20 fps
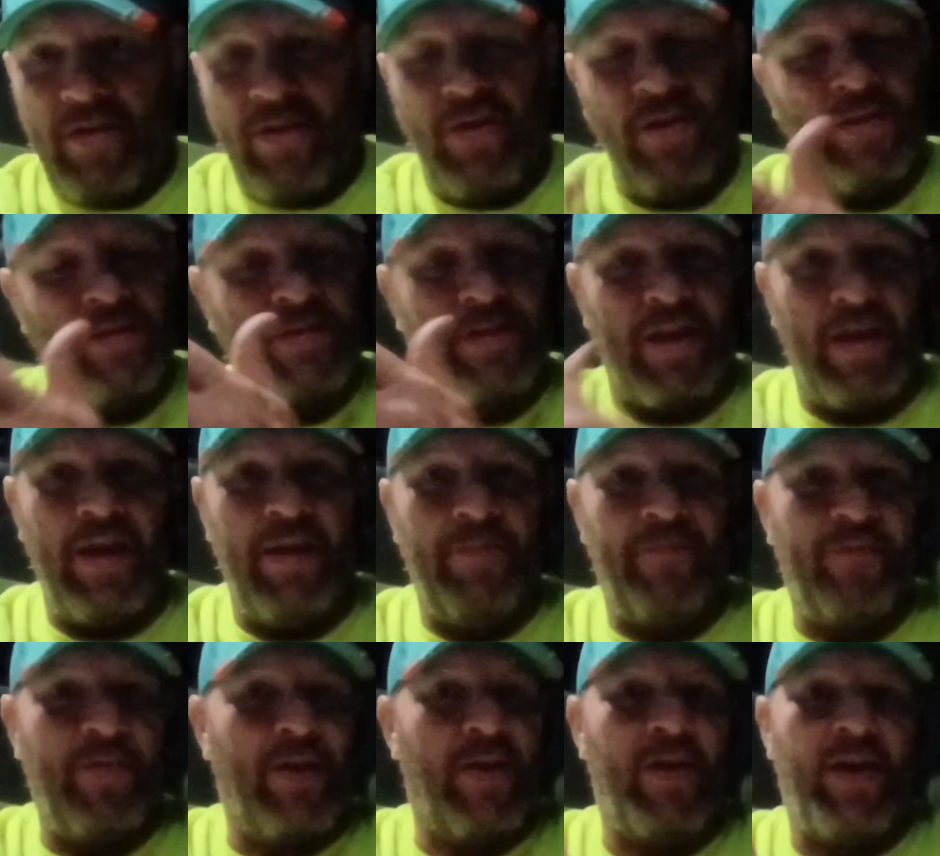Couldn't sleep,
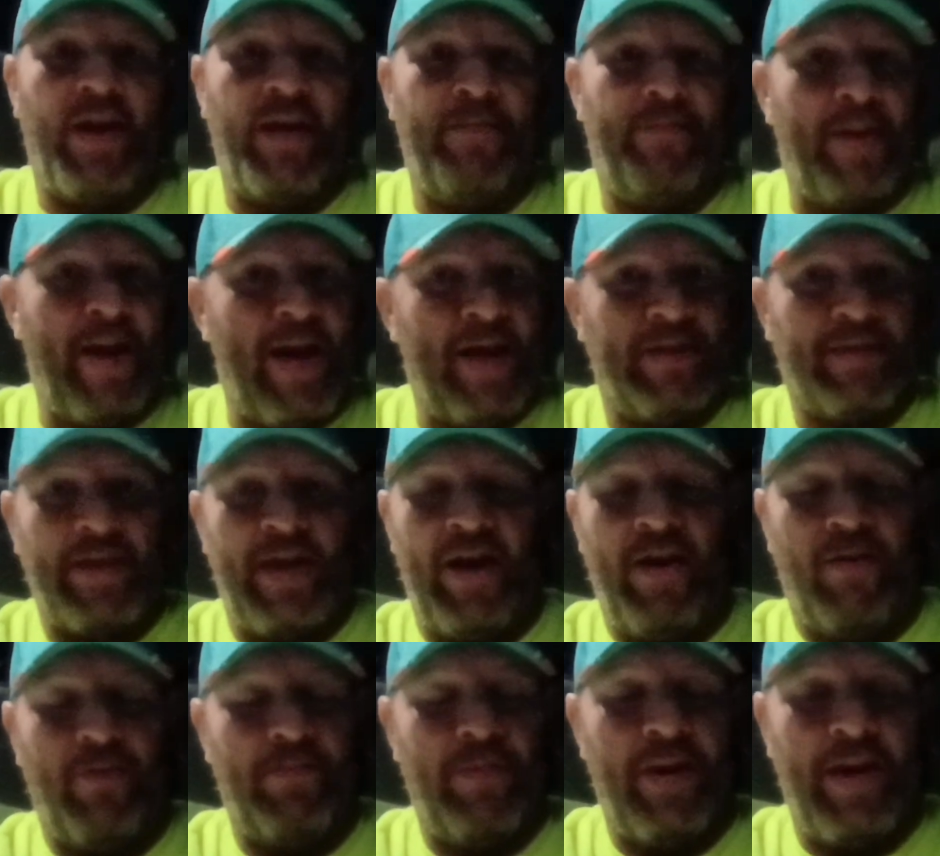figured I'd pass
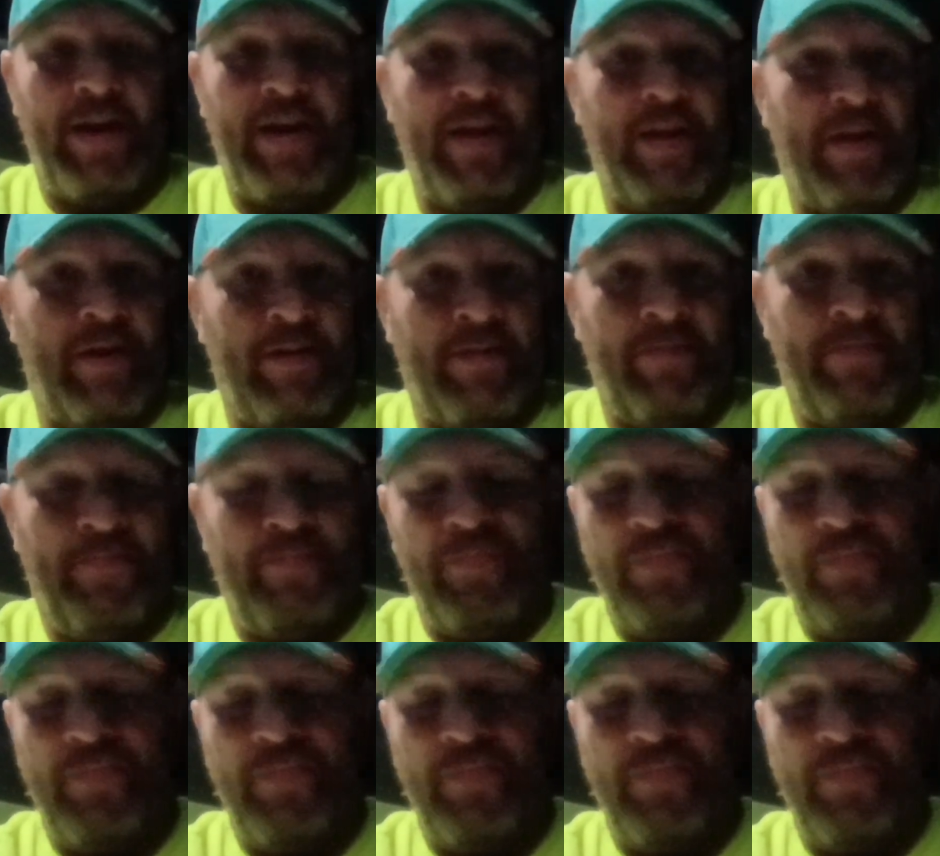out, but I didn't.